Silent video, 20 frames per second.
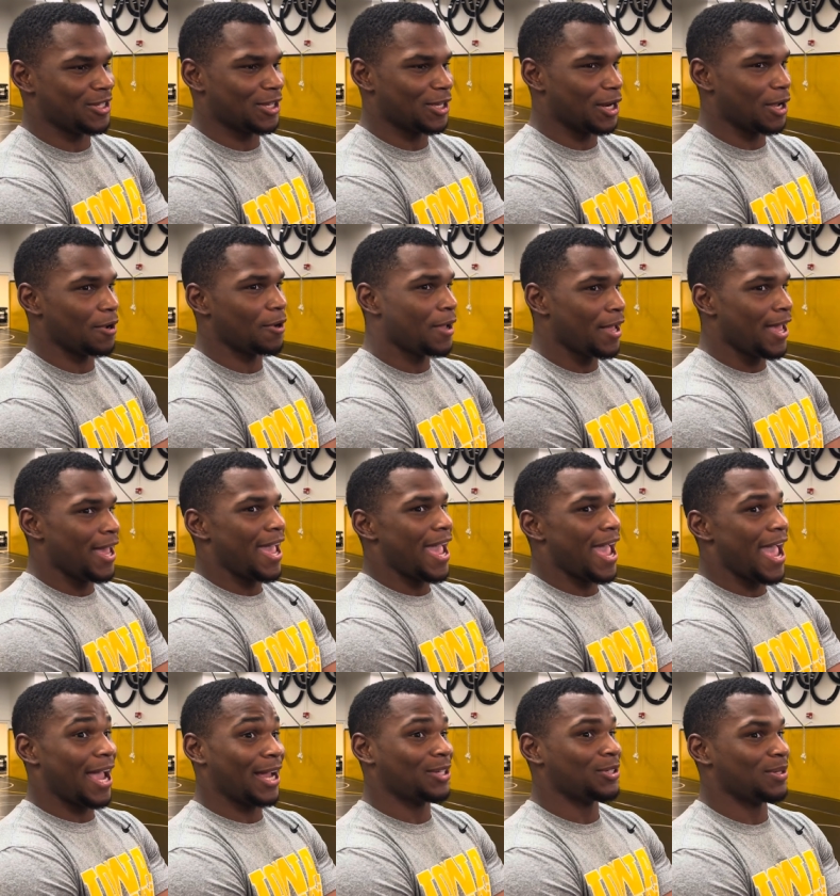You know,
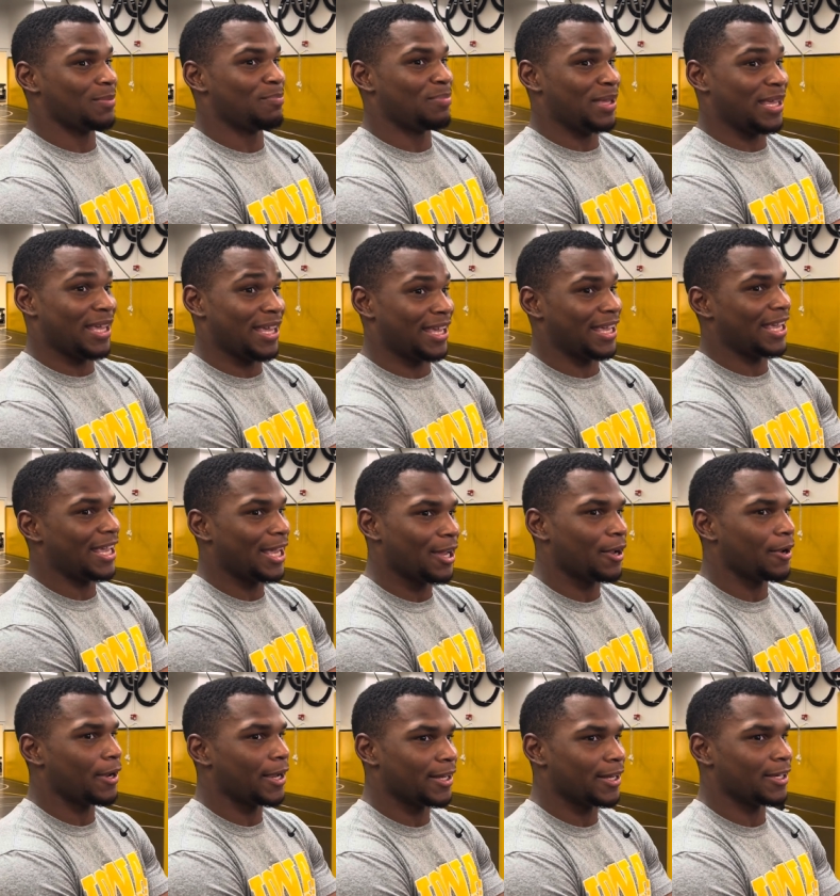actually being
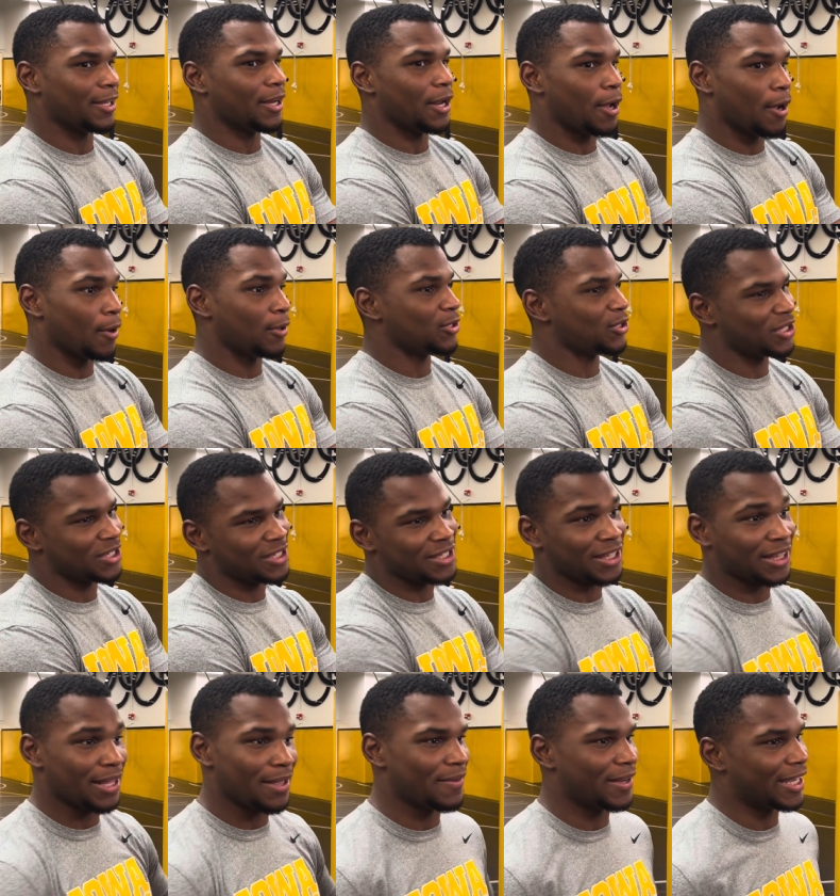here and, you know, just
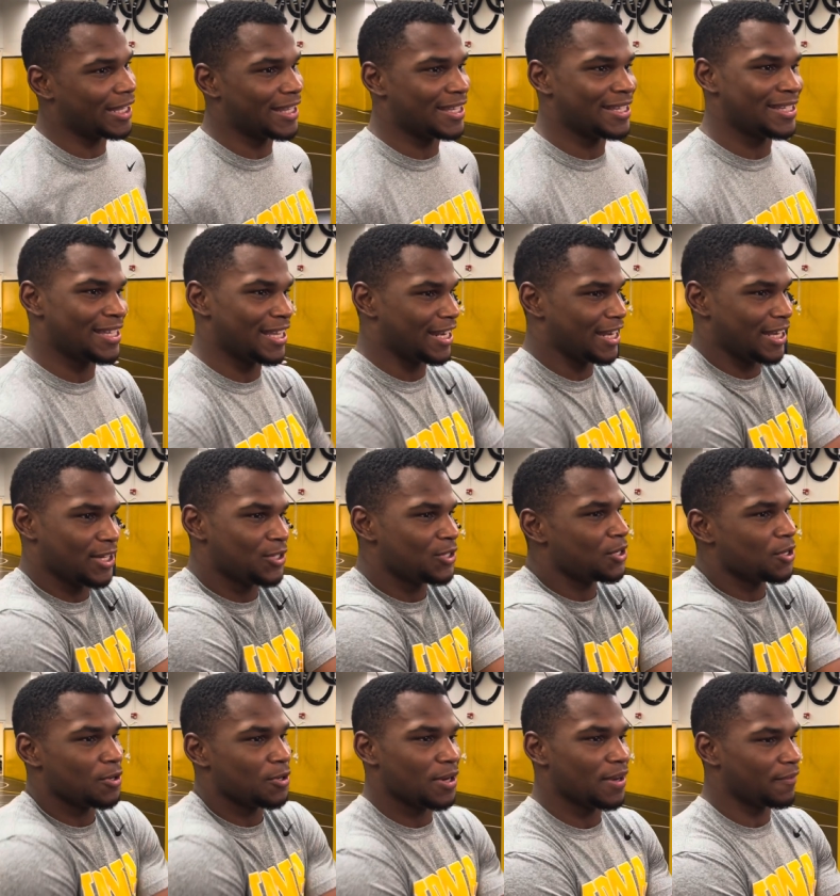living in the city is
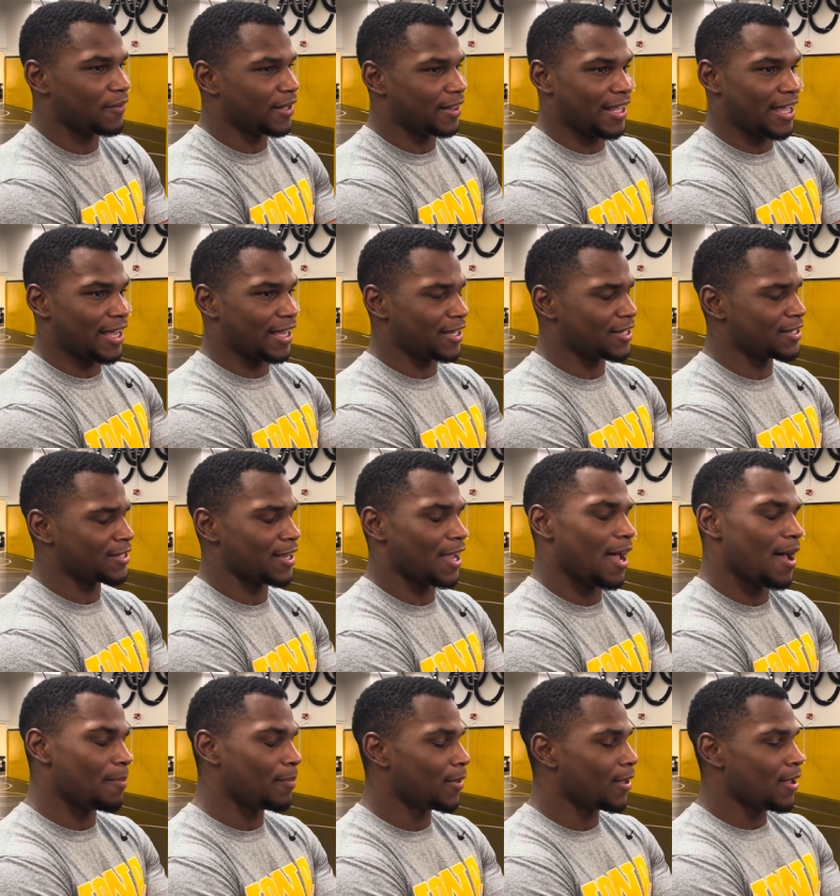two different things.
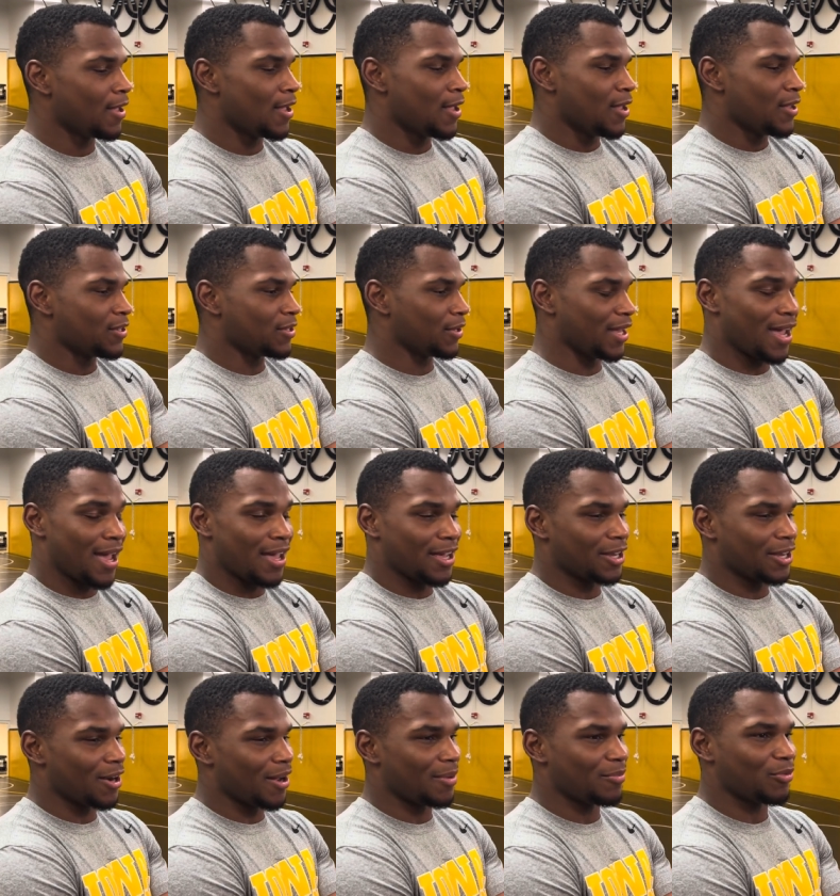Um, so, yeah,
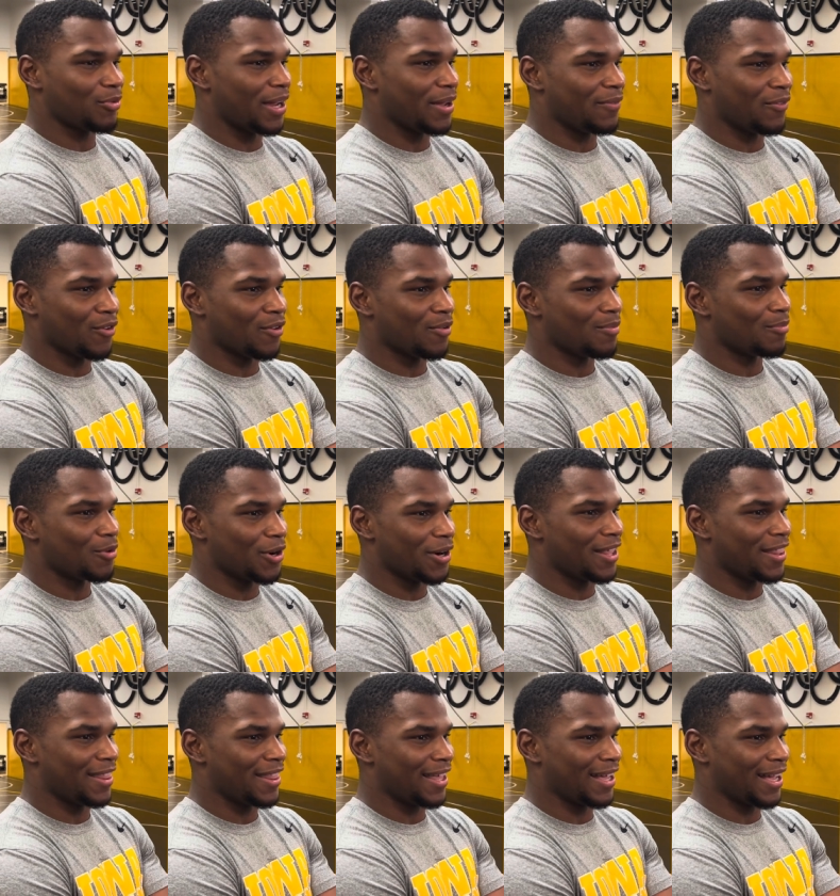you know, I'm grateful more
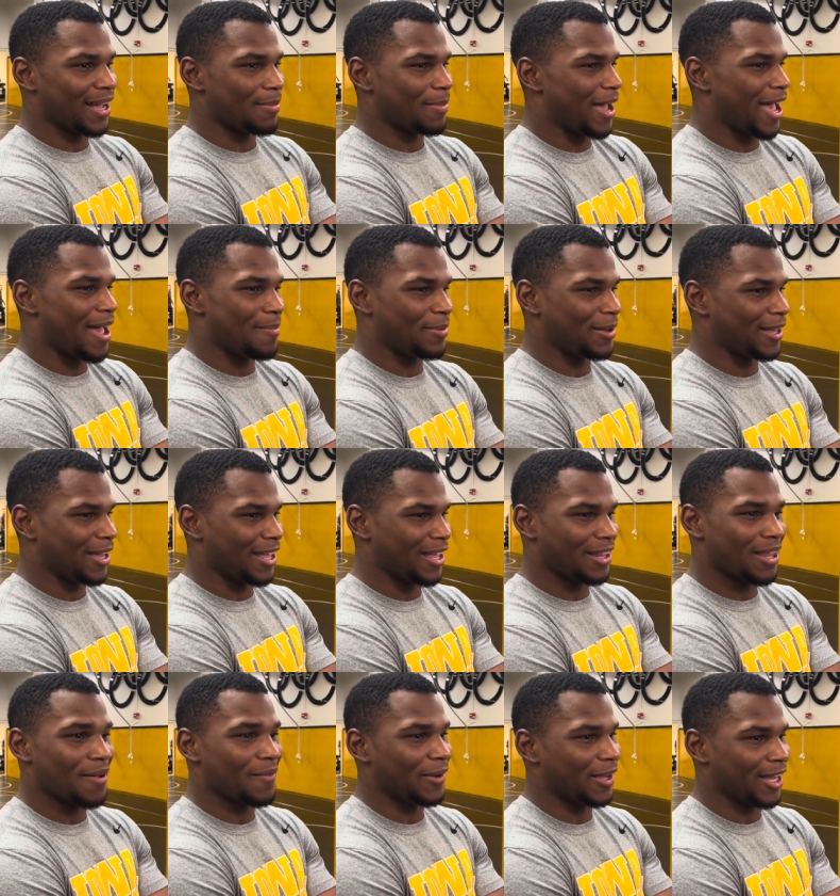than anything. I'm happy. I
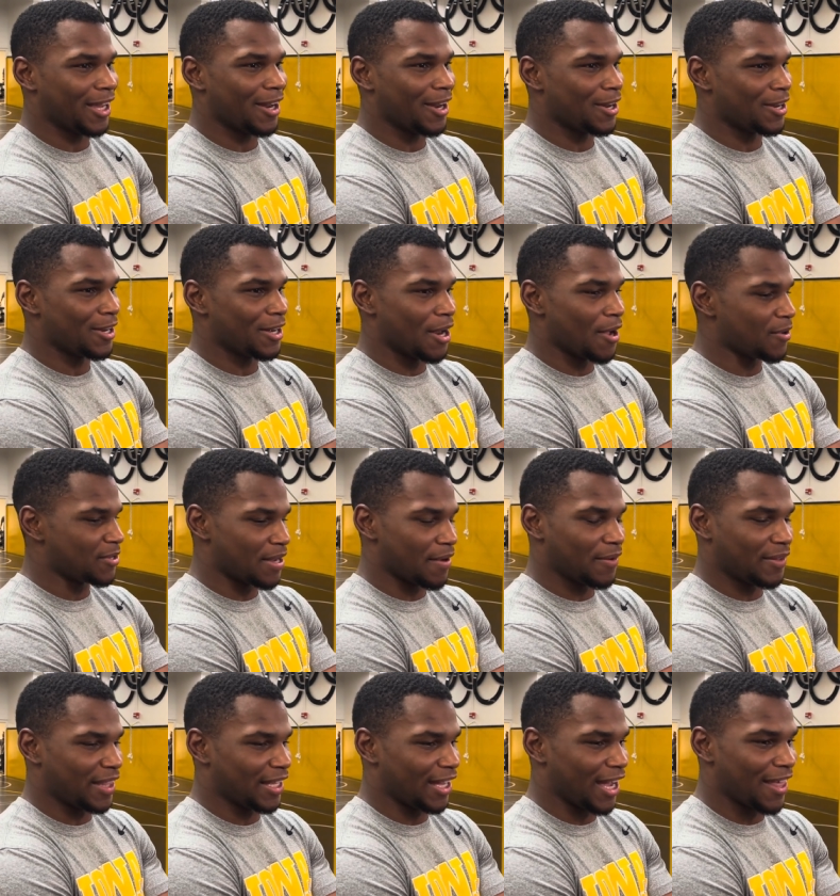love it here. You know, it's
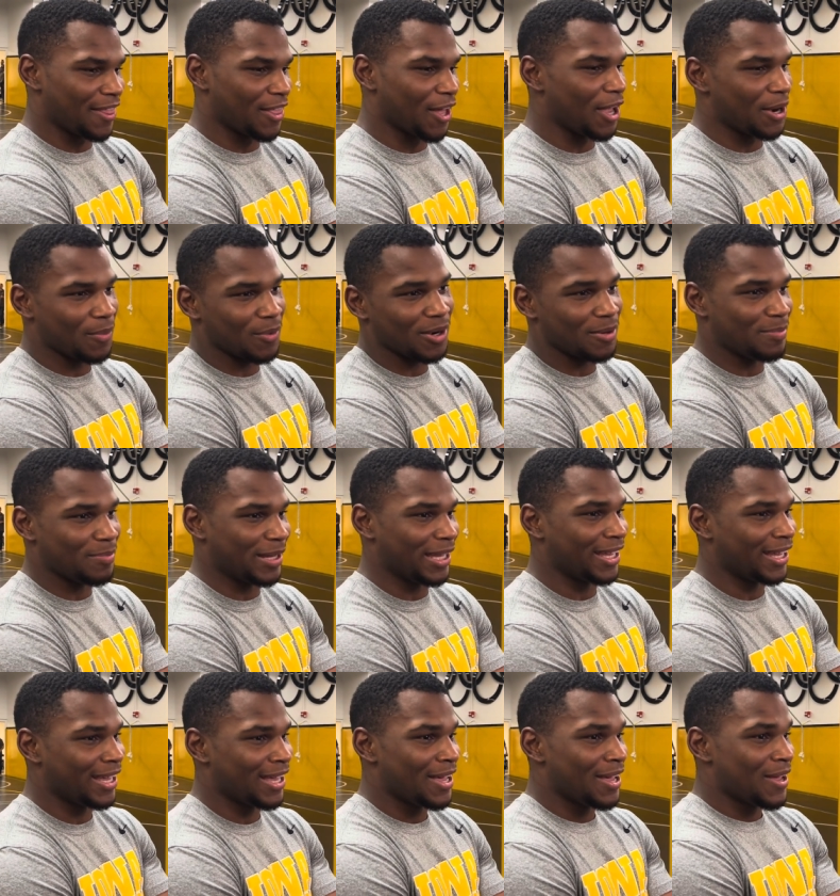everything I thought it would
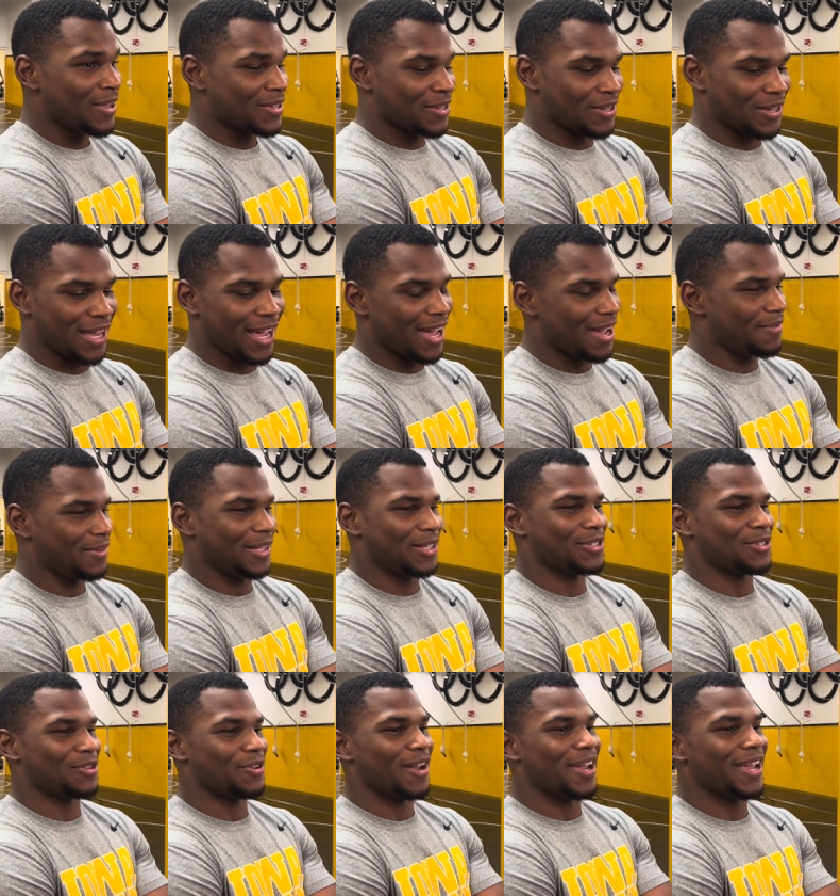be. So, yeah,
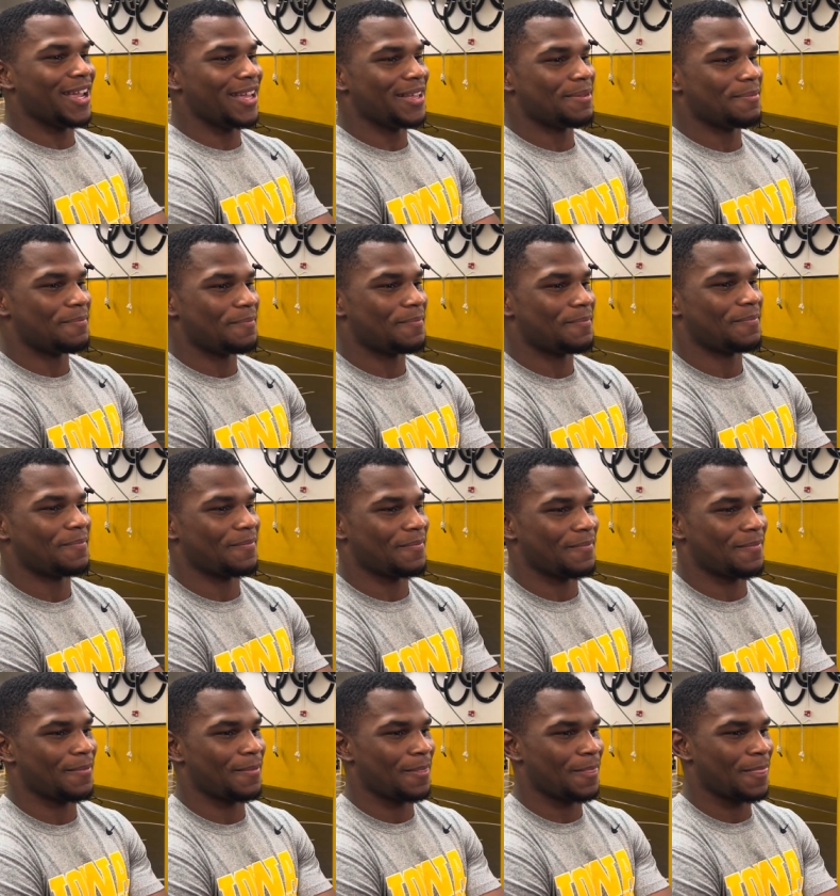everything's great. You were
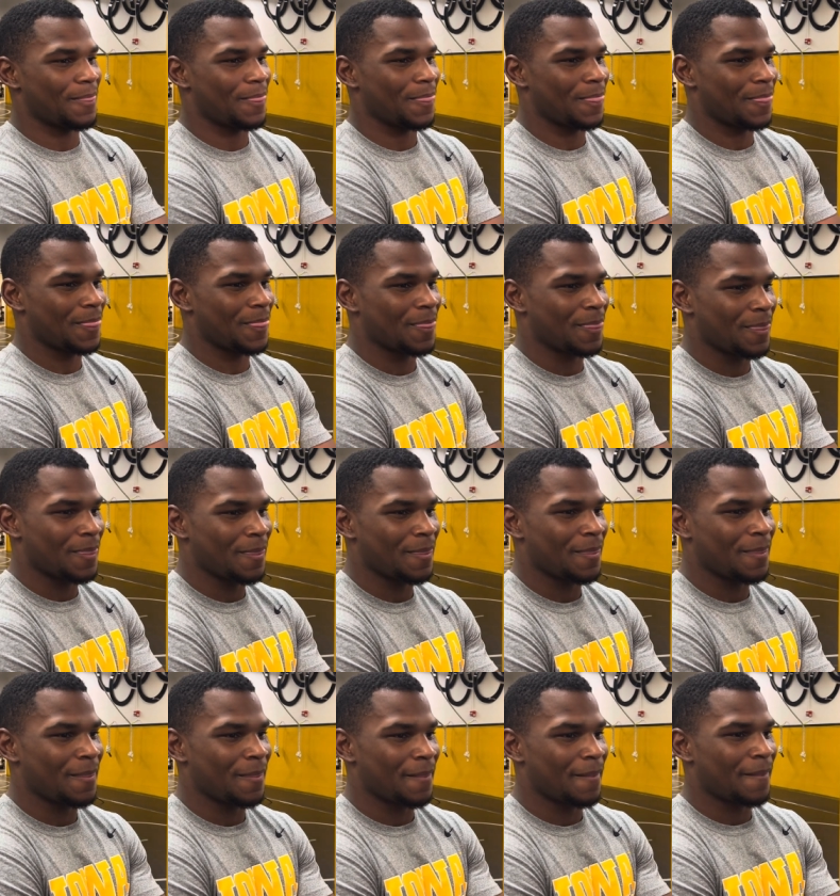able to do some things
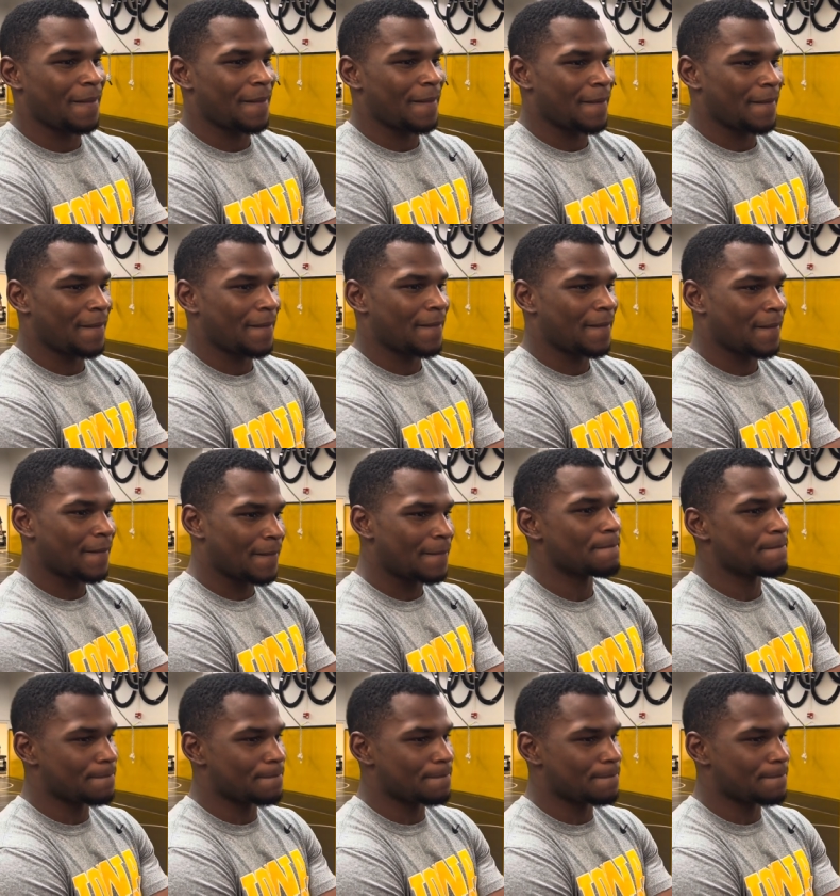internationally.